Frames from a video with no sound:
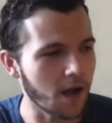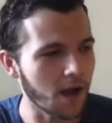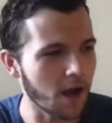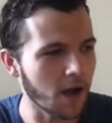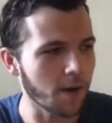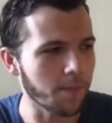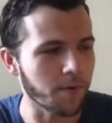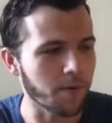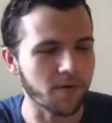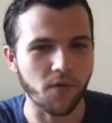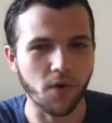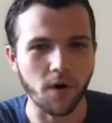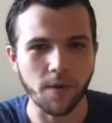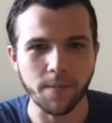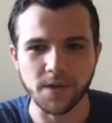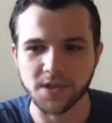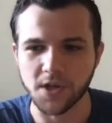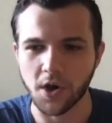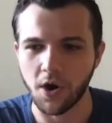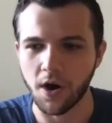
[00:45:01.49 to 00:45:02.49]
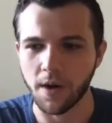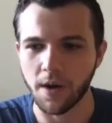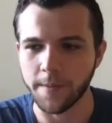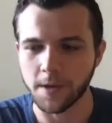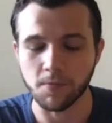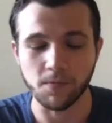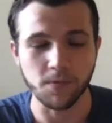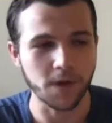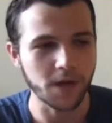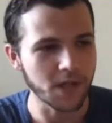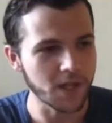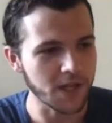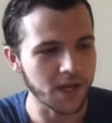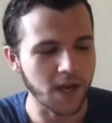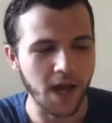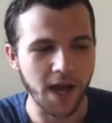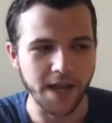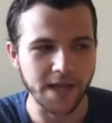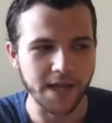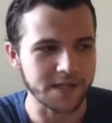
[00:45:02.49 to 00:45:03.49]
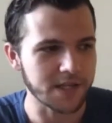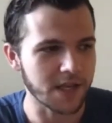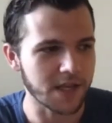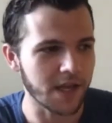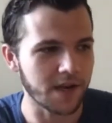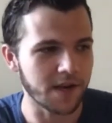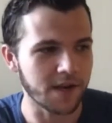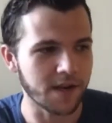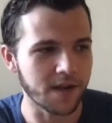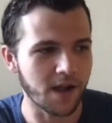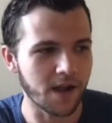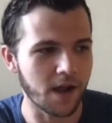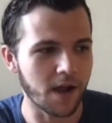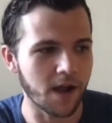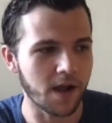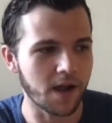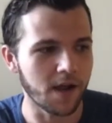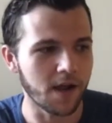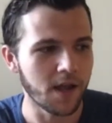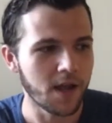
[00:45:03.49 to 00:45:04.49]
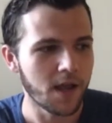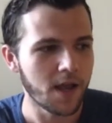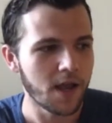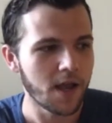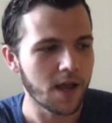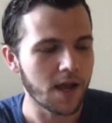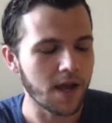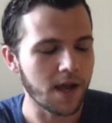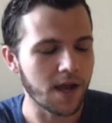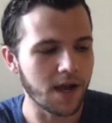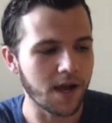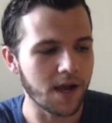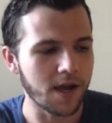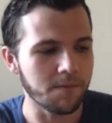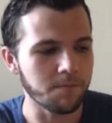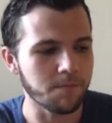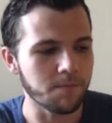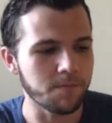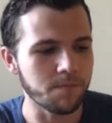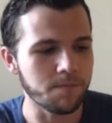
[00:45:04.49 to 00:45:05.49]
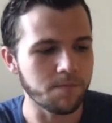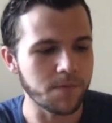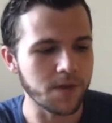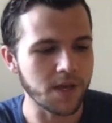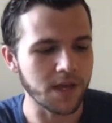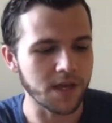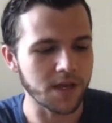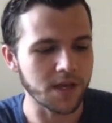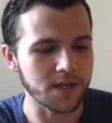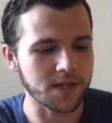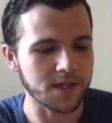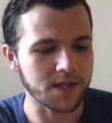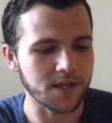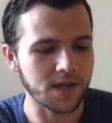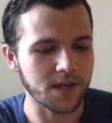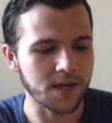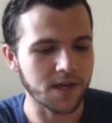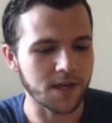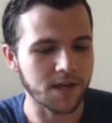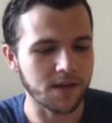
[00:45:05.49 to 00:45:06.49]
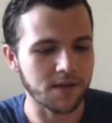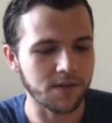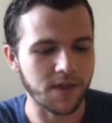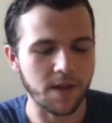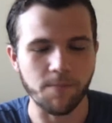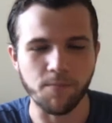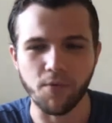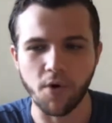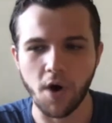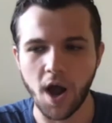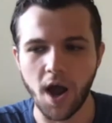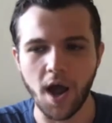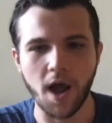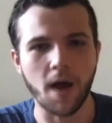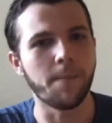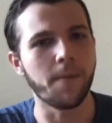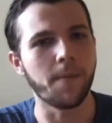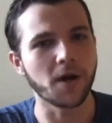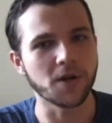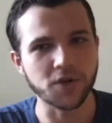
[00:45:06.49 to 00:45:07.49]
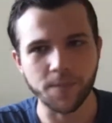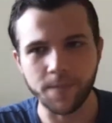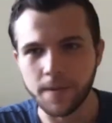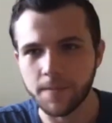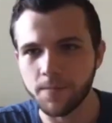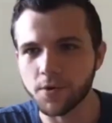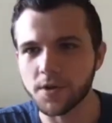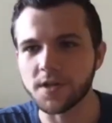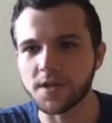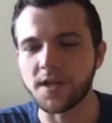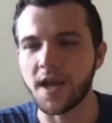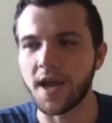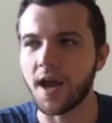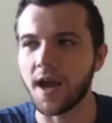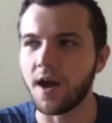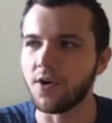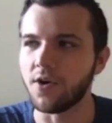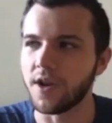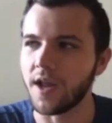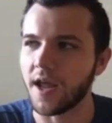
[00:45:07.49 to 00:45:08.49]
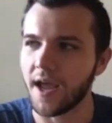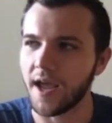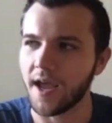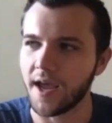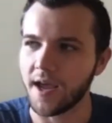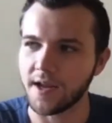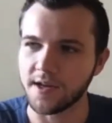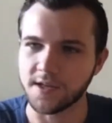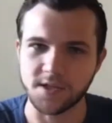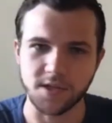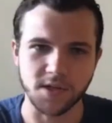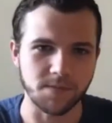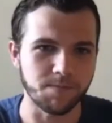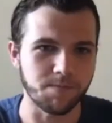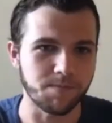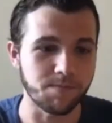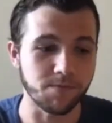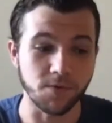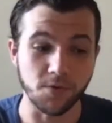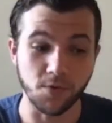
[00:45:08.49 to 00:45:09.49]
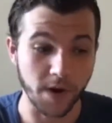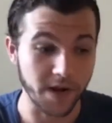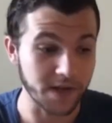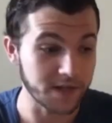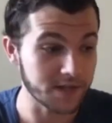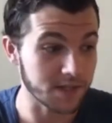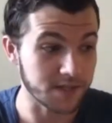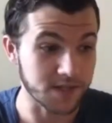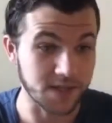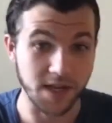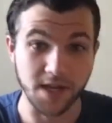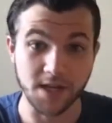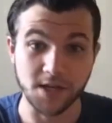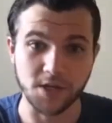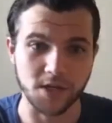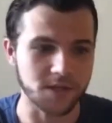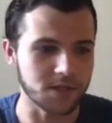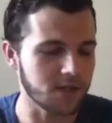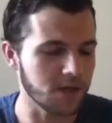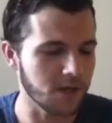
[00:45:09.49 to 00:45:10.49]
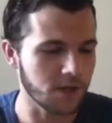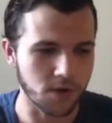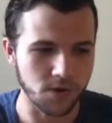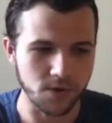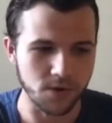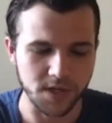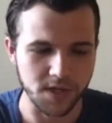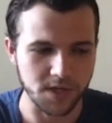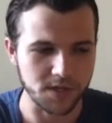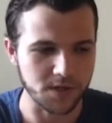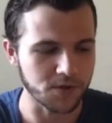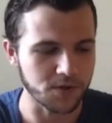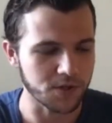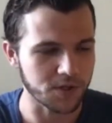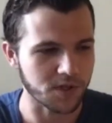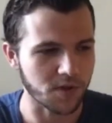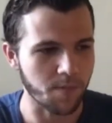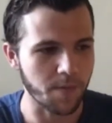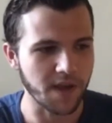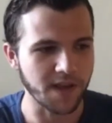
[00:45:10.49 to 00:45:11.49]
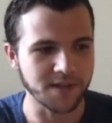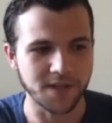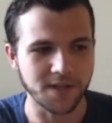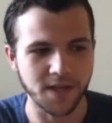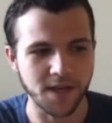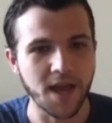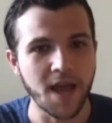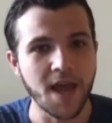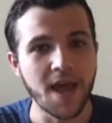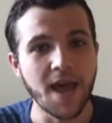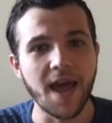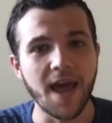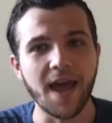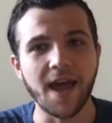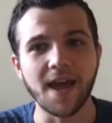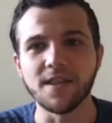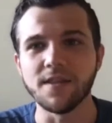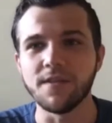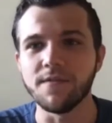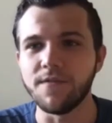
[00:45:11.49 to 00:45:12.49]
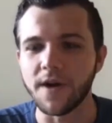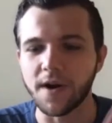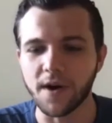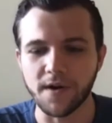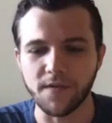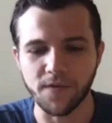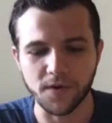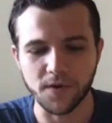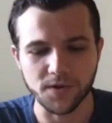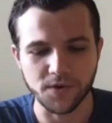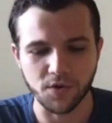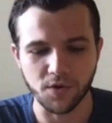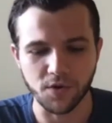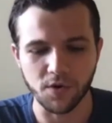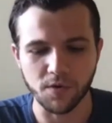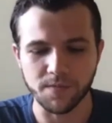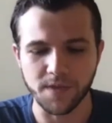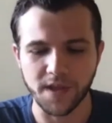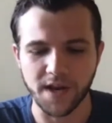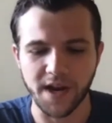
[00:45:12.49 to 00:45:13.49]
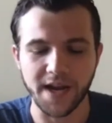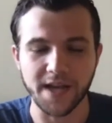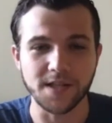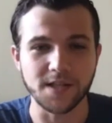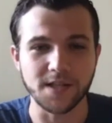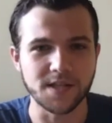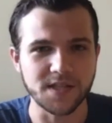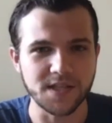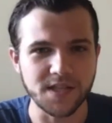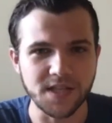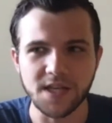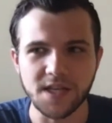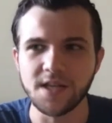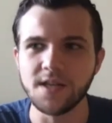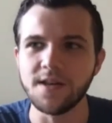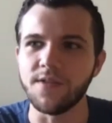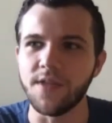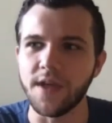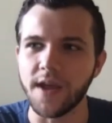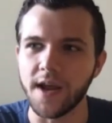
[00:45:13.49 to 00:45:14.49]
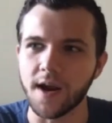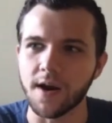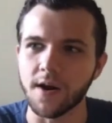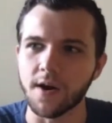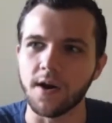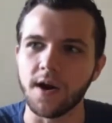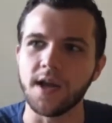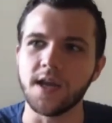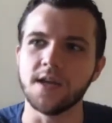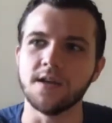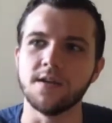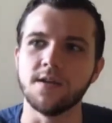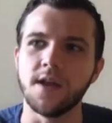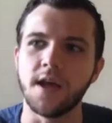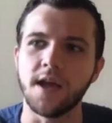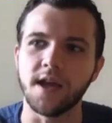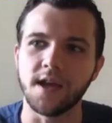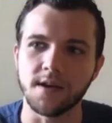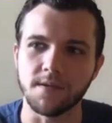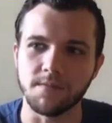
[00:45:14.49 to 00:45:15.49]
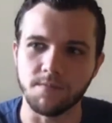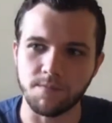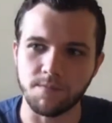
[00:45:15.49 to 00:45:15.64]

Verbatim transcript: uh, performance hall. I mean, really nice. And uh, uh, it, uh, they brought a bunch of people to town and to grace the stage because the acoustics are just amazing. And the very first group that I had seen there in a